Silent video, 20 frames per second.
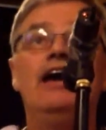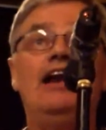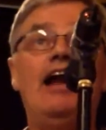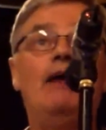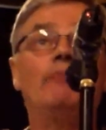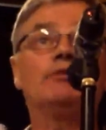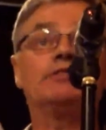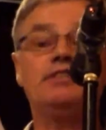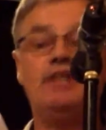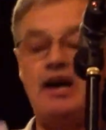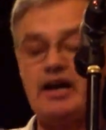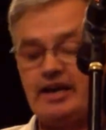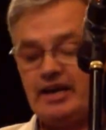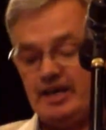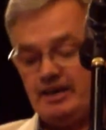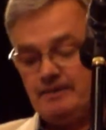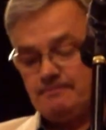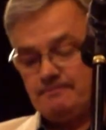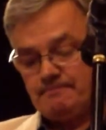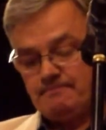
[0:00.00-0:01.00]
And I was
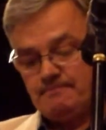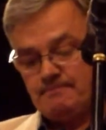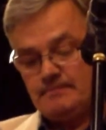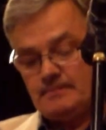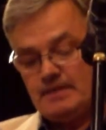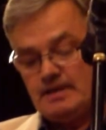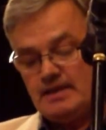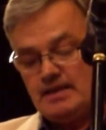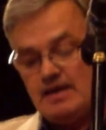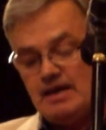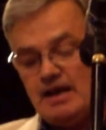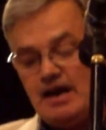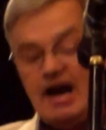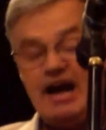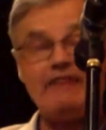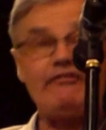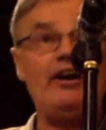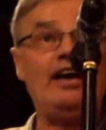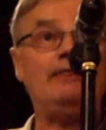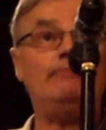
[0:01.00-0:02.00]
lucky.
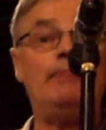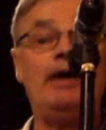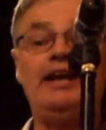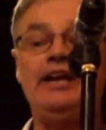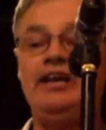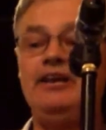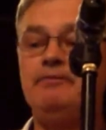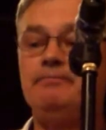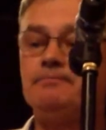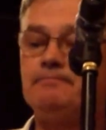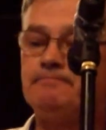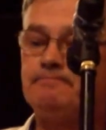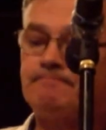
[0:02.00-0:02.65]
I've had many.